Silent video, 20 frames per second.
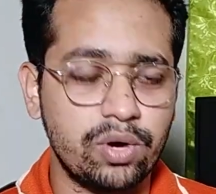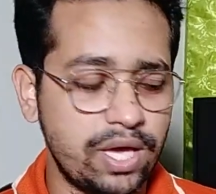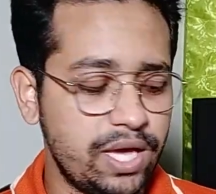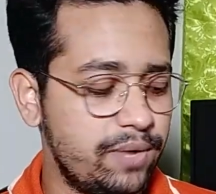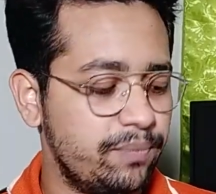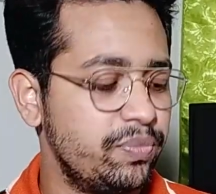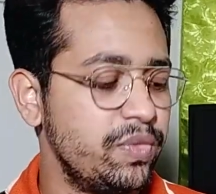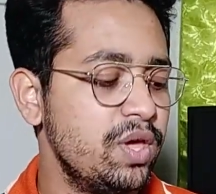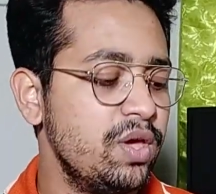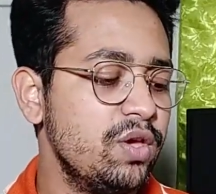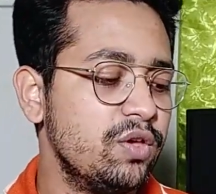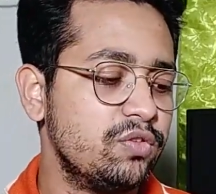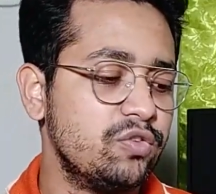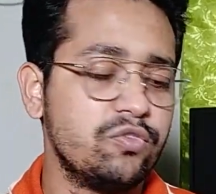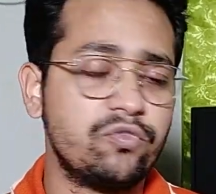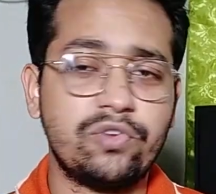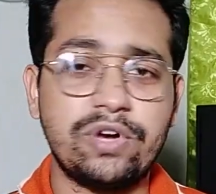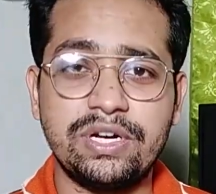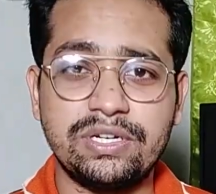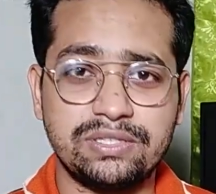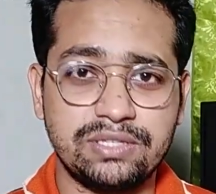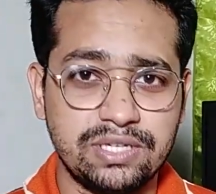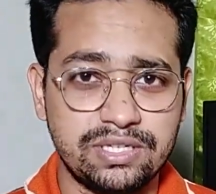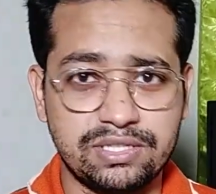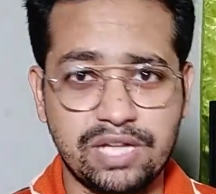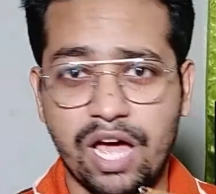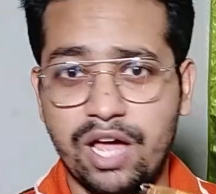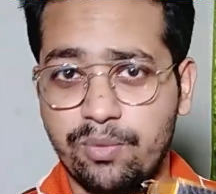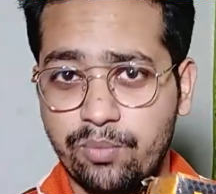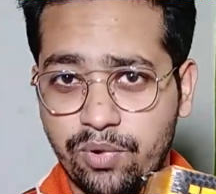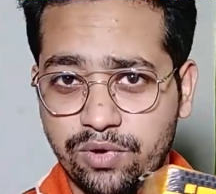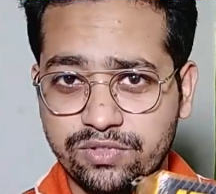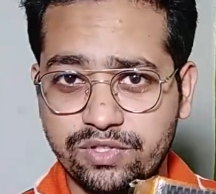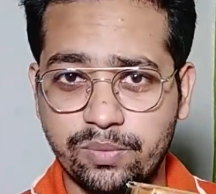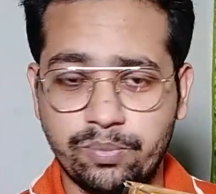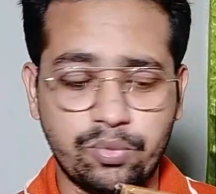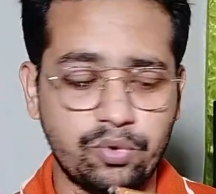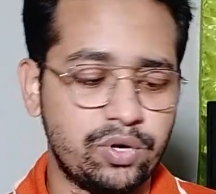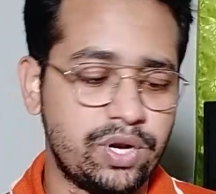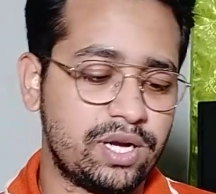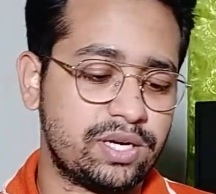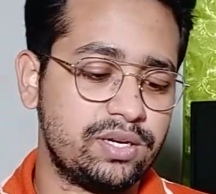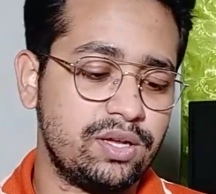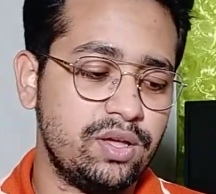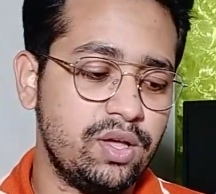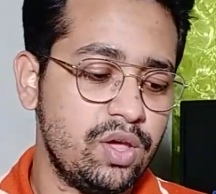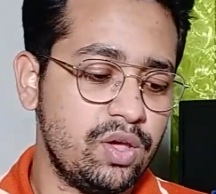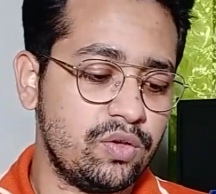Okay, so friends, let's unbox the product.